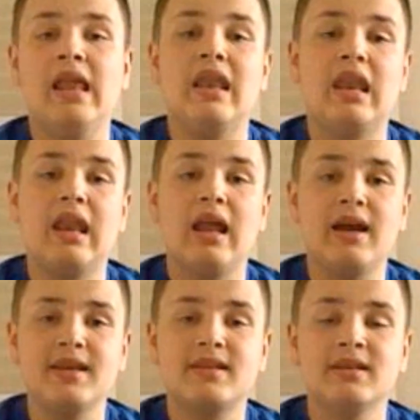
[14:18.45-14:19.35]

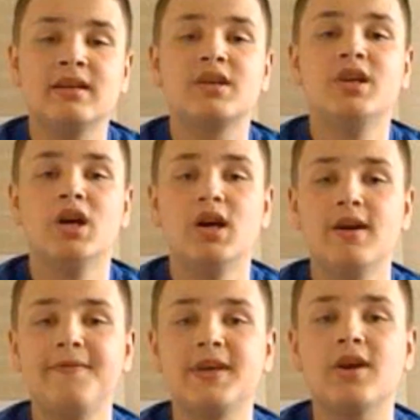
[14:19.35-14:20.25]
like
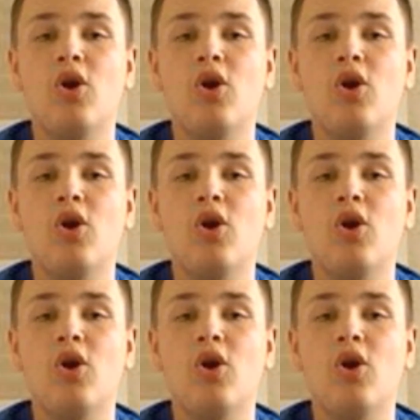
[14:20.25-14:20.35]
curving